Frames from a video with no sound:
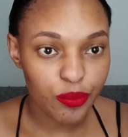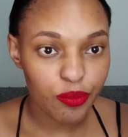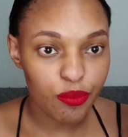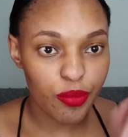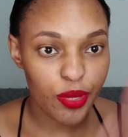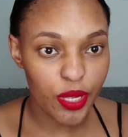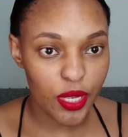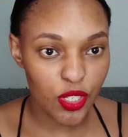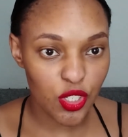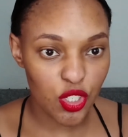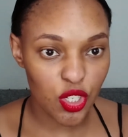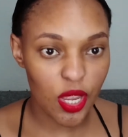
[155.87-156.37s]

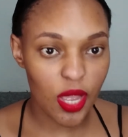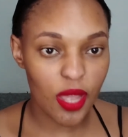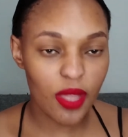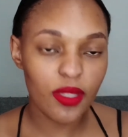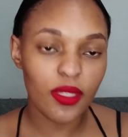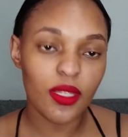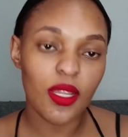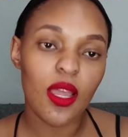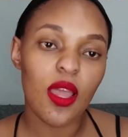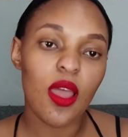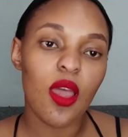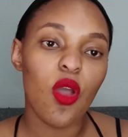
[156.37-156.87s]
picture
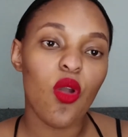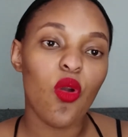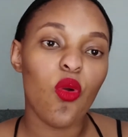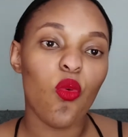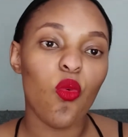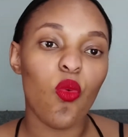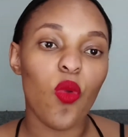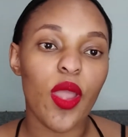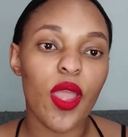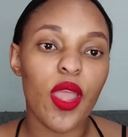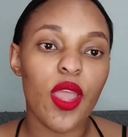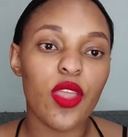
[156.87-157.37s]

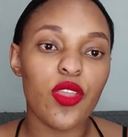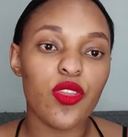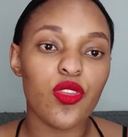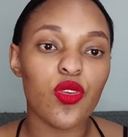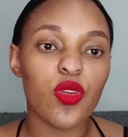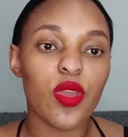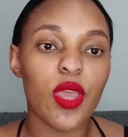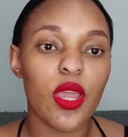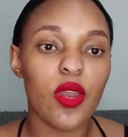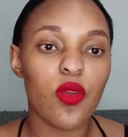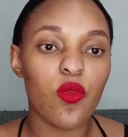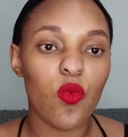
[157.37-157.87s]
where you
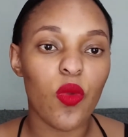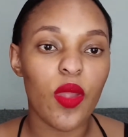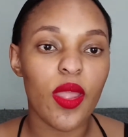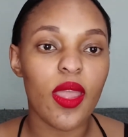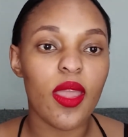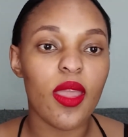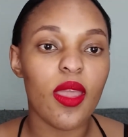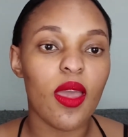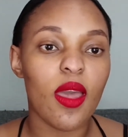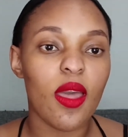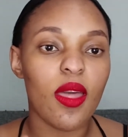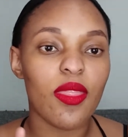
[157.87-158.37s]
can
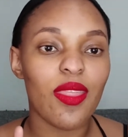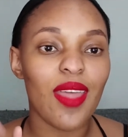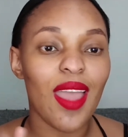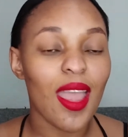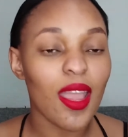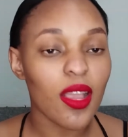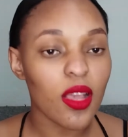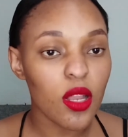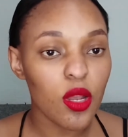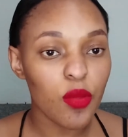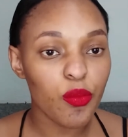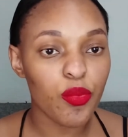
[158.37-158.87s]
wear the
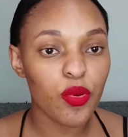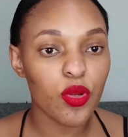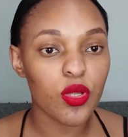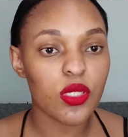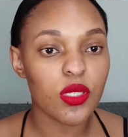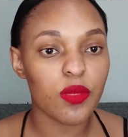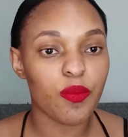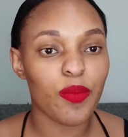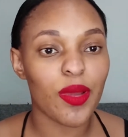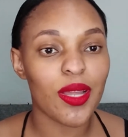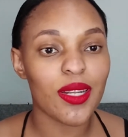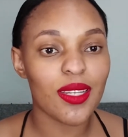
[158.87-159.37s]
ankle
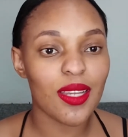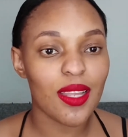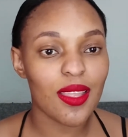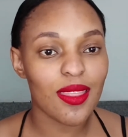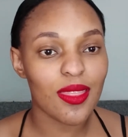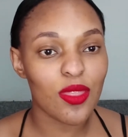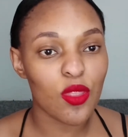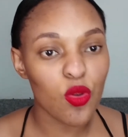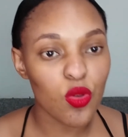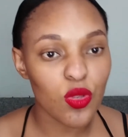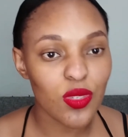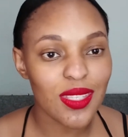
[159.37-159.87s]
boots, but
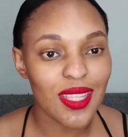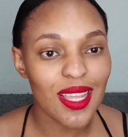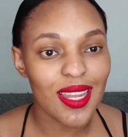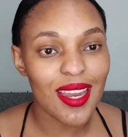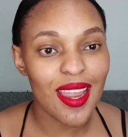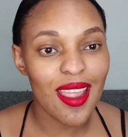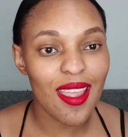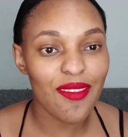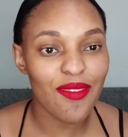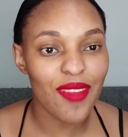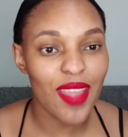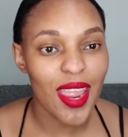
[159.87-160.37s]
those that
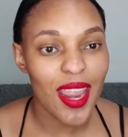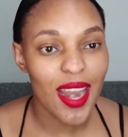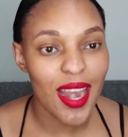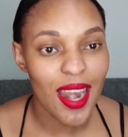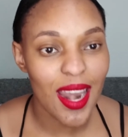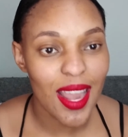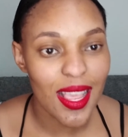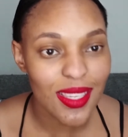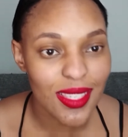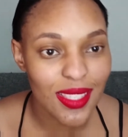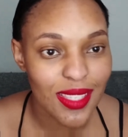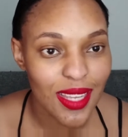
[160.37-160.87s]
have
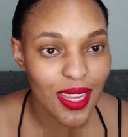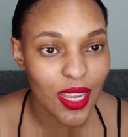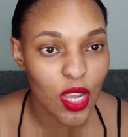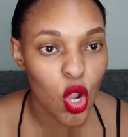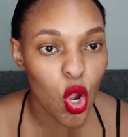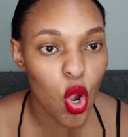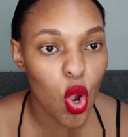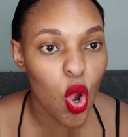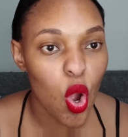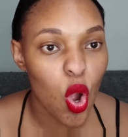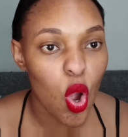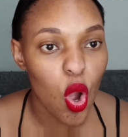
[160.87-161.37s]
elastic
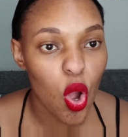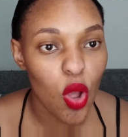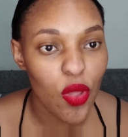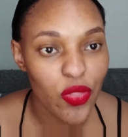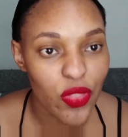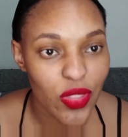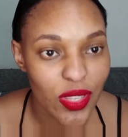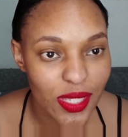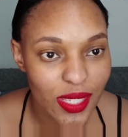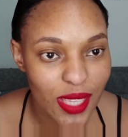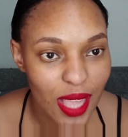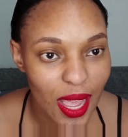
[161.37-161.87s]
on
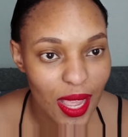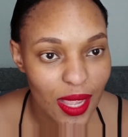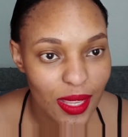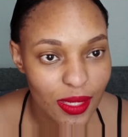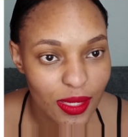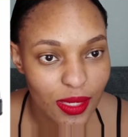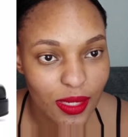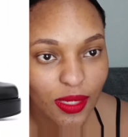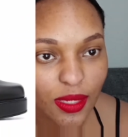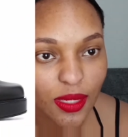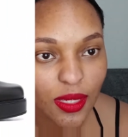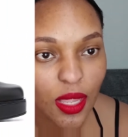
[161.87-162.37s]
the
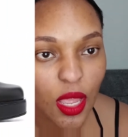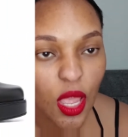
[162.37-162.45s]
sides.